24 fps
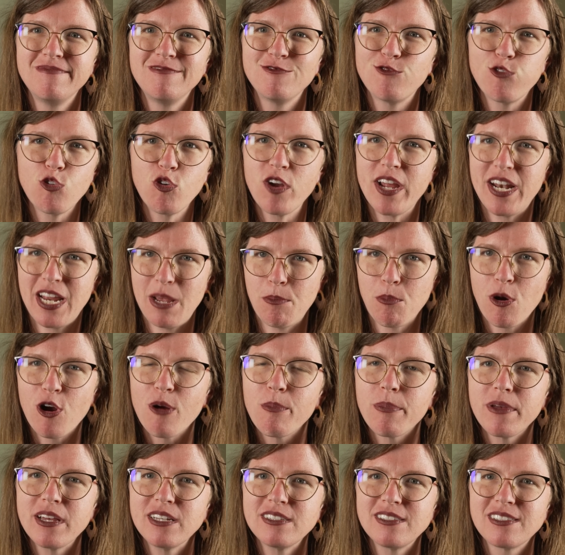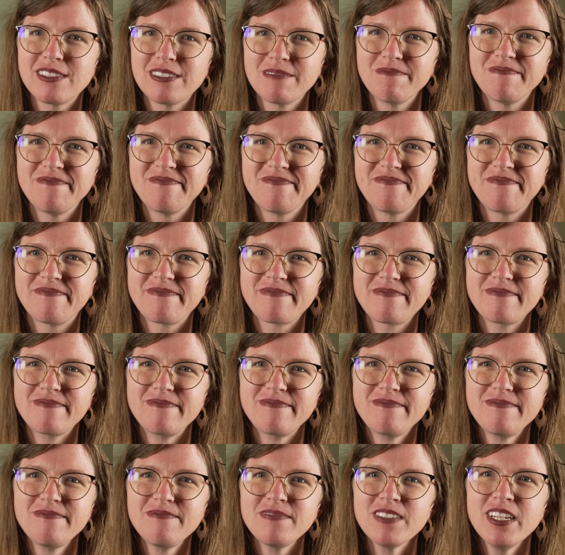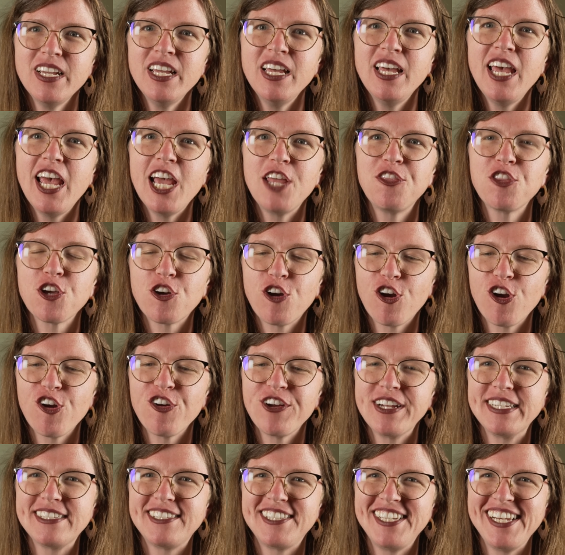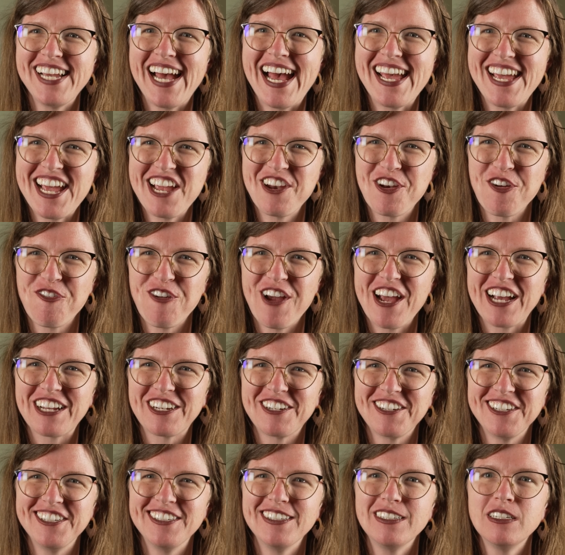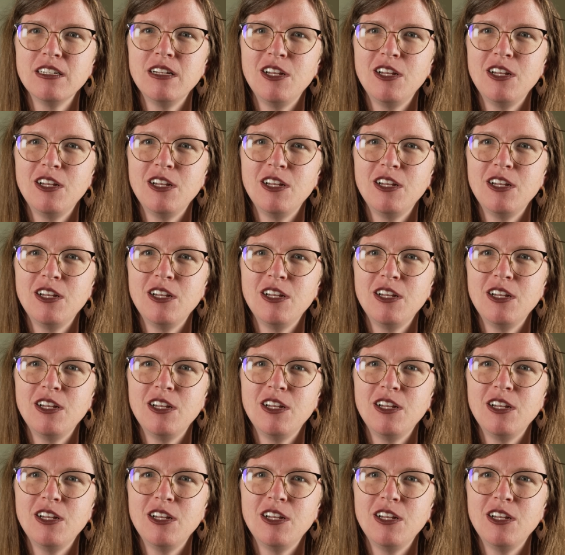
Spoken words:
for any purpose. And the current CIA director